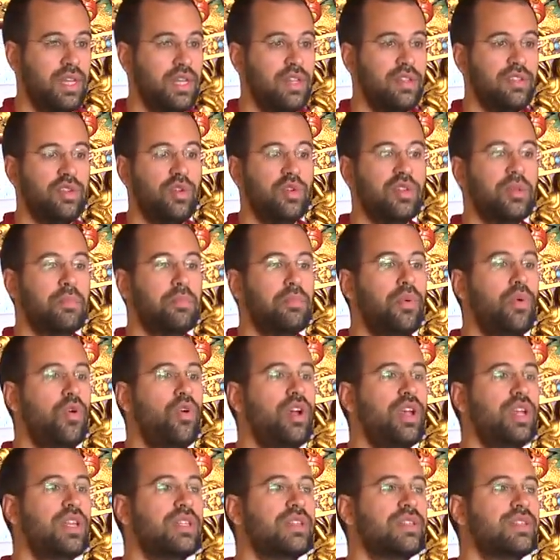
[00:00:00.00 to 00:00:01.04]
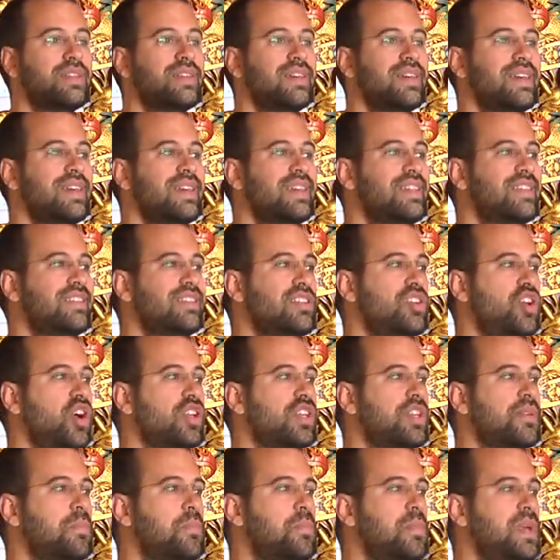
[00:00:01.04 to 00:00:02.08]
So the point is
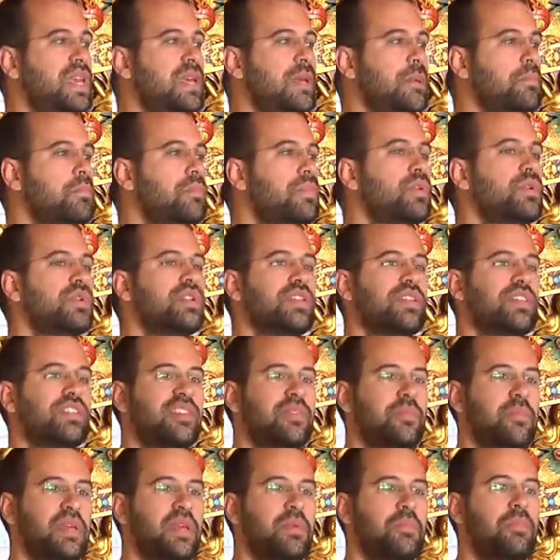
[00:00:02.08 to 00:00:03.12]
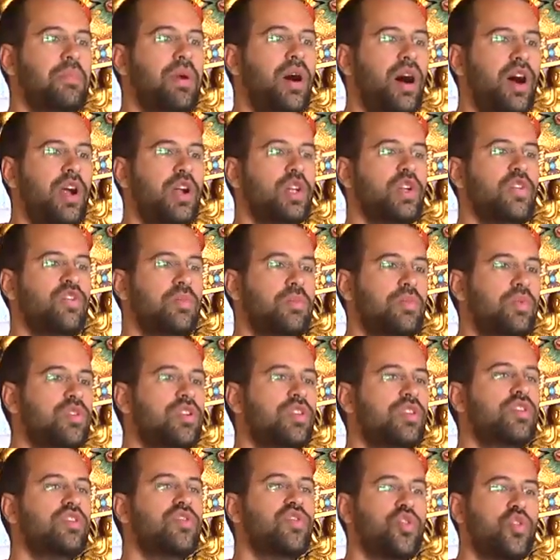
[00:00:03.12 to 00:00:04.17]
not being Buddhist, being part of a
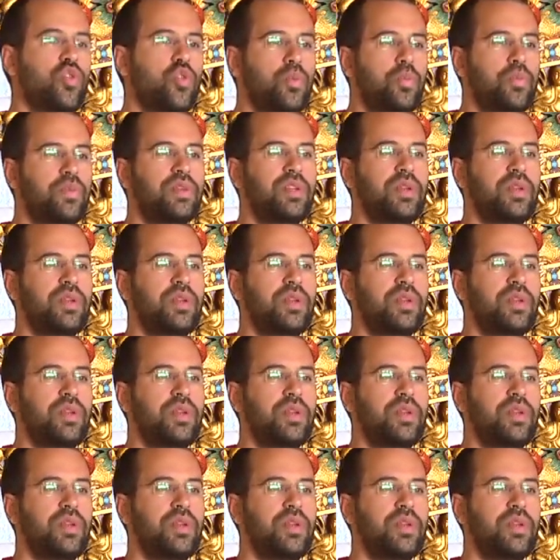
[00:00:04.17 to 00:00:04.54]
Buddhist group.